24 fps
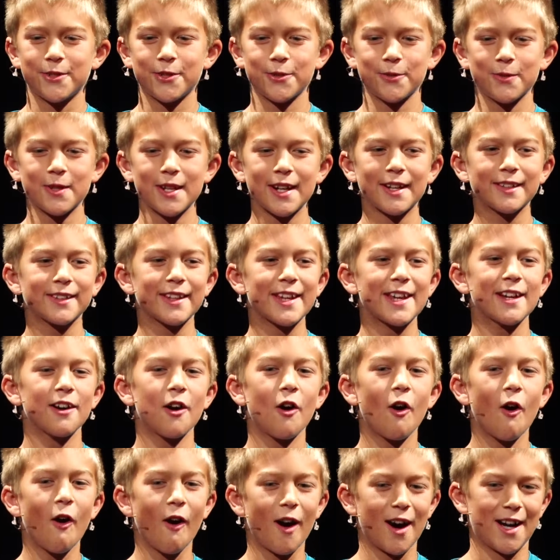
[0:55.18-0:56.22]
who's uniquely
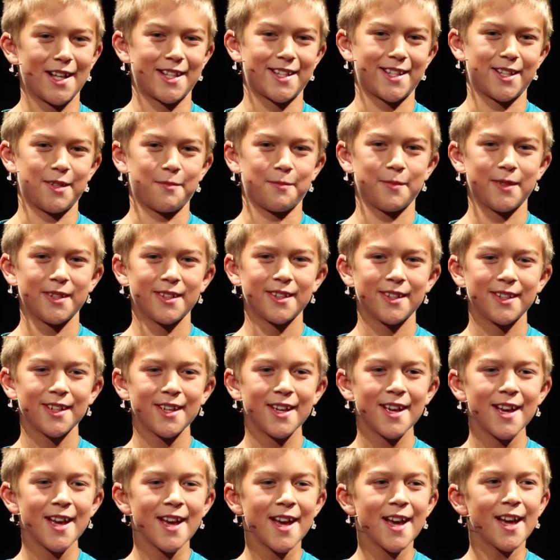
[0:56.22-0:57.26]
awesome.
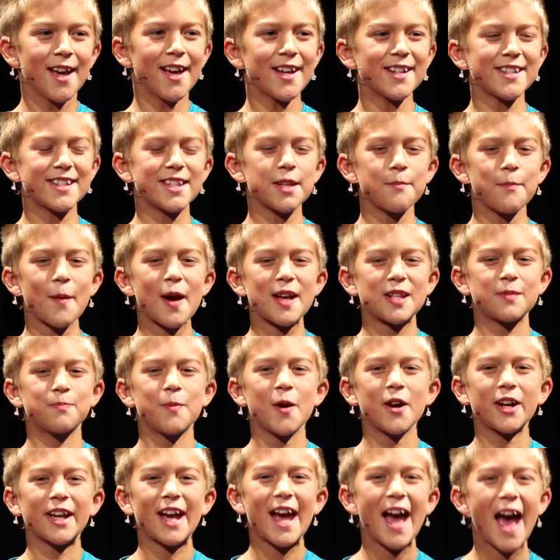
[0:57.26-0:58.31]
It's the best
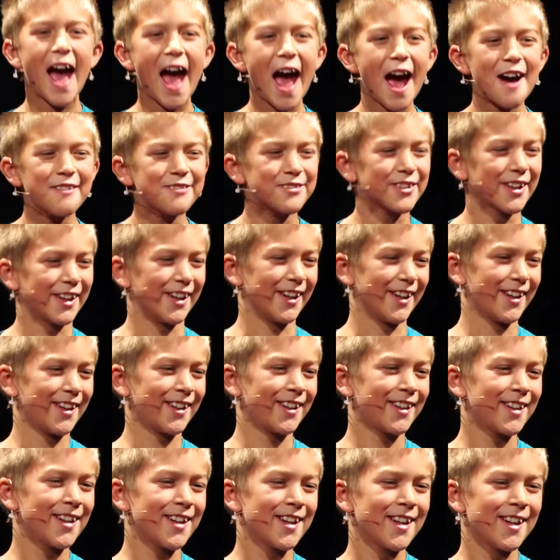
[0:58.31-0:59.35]
book ever.
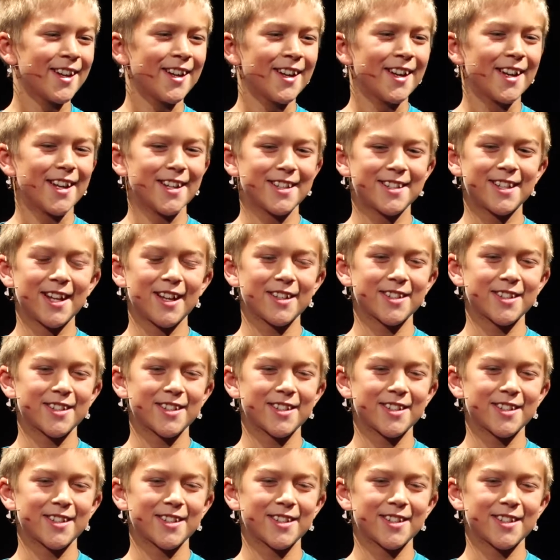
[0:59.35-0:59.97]
It